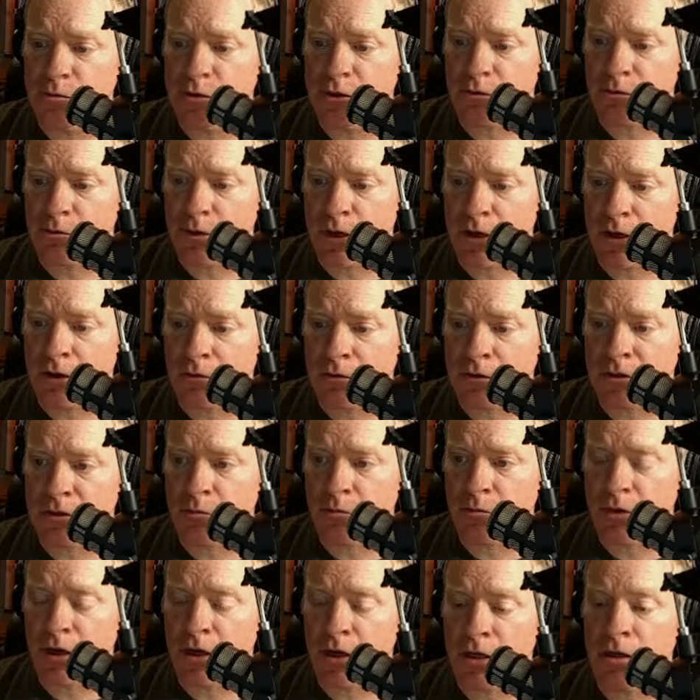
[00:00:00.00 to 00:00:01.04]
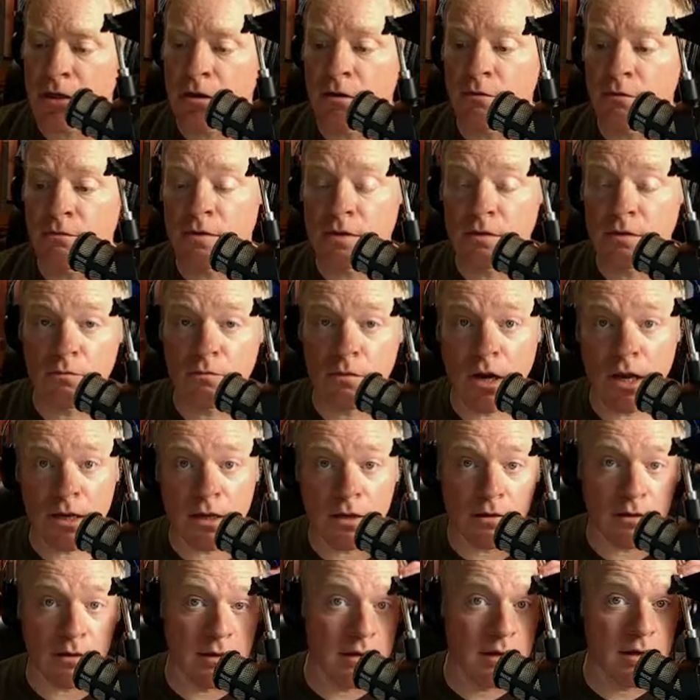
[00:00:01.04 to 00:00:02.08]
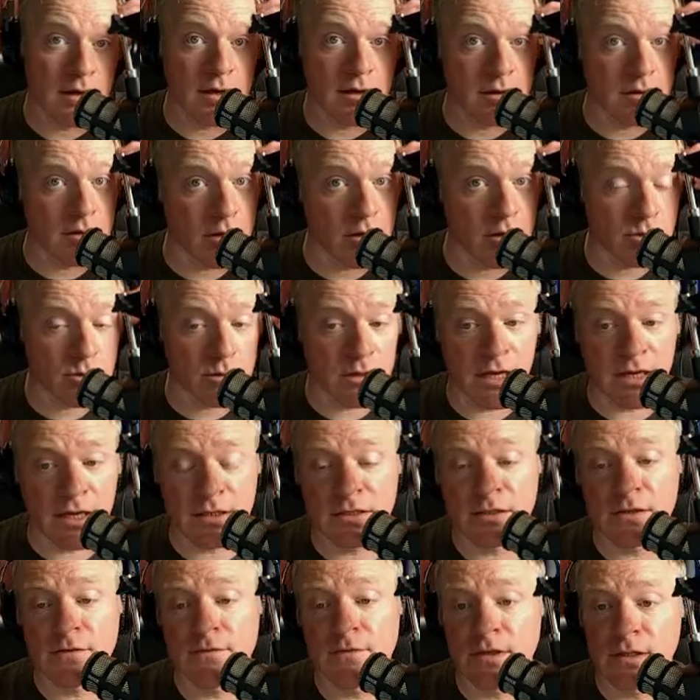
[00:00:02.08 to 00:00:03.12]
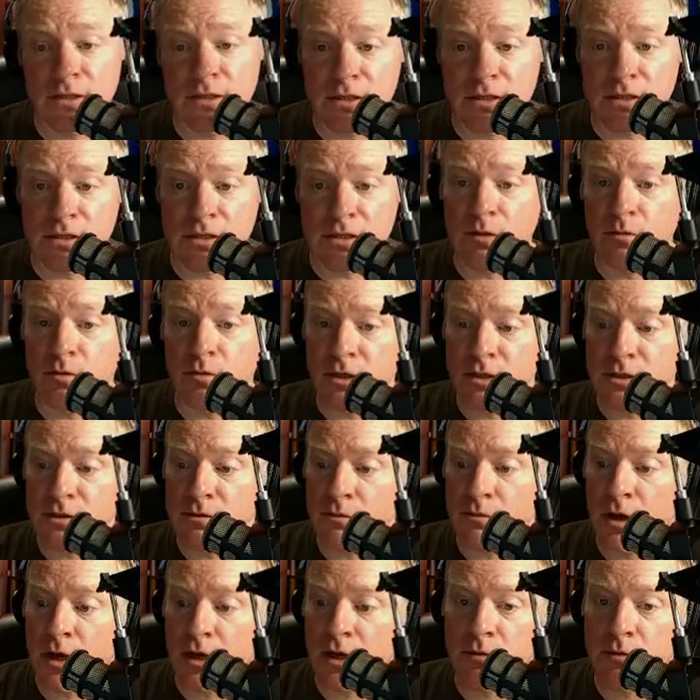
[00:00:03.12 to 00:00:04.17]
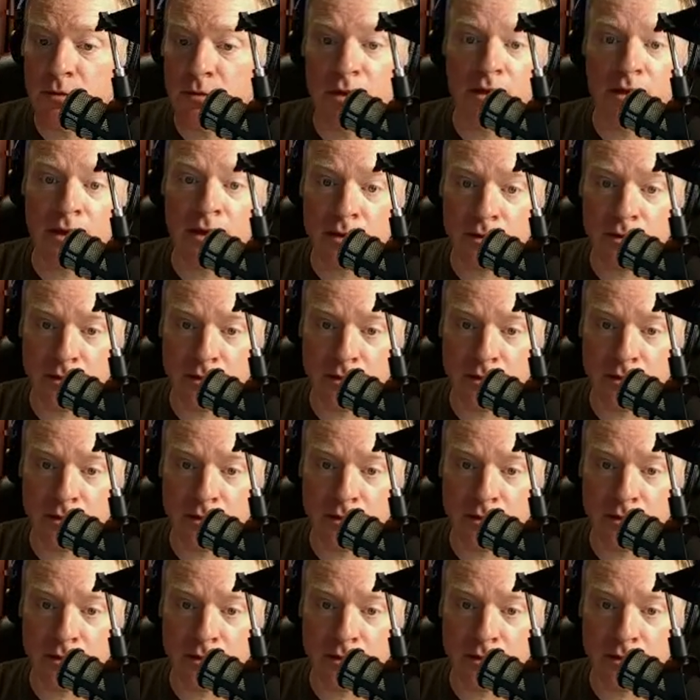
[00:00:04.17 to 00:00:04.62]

around the body of the rocket, and those will act as fins and stabilize the rocket. But I like